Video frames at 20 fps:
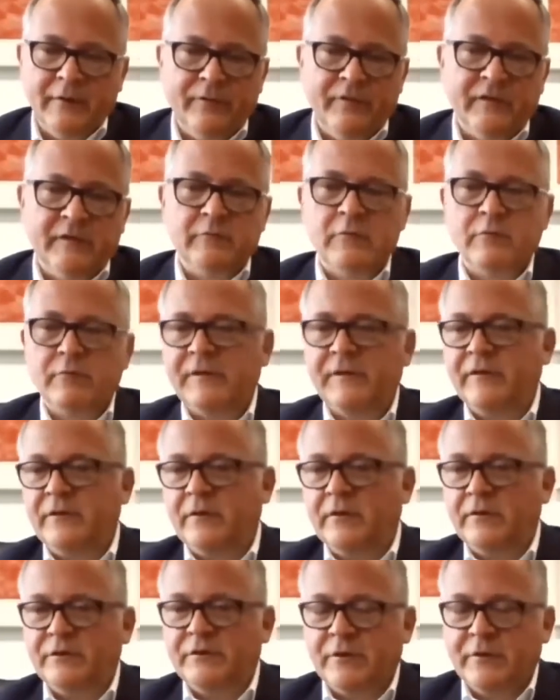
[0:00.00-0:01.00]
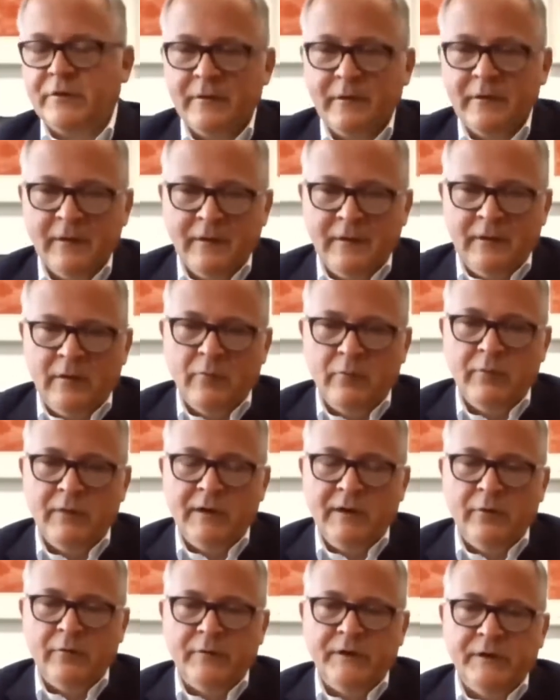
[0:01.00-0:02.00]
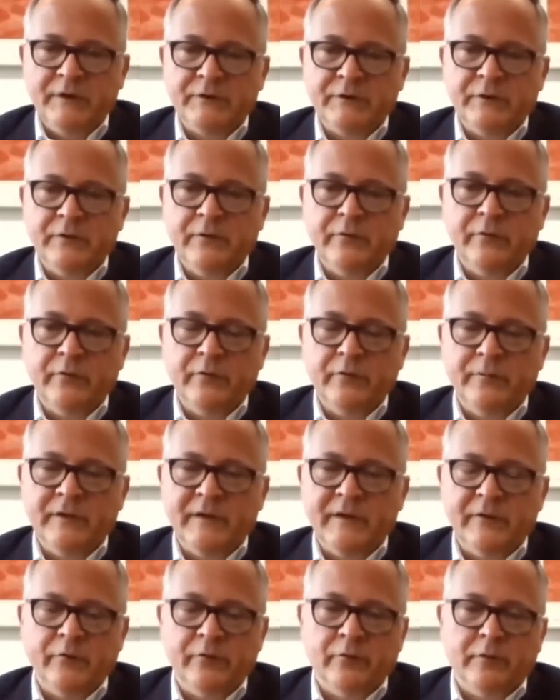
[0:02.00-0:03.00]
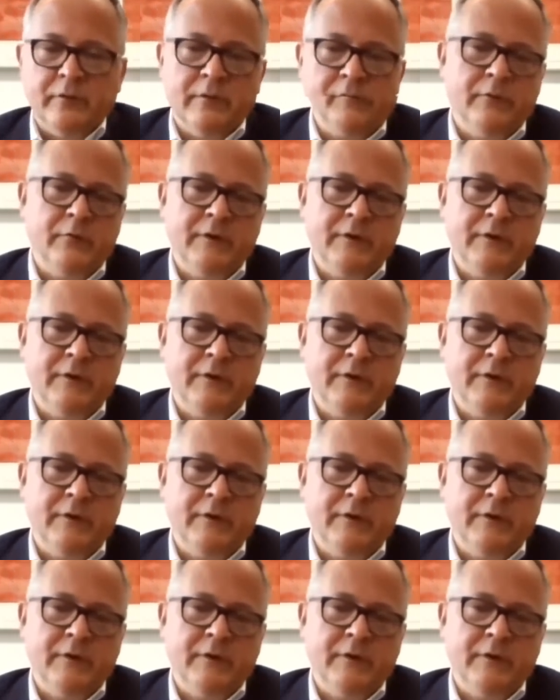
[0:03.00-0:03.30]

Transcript: zero risk culture, while innovation assumes that you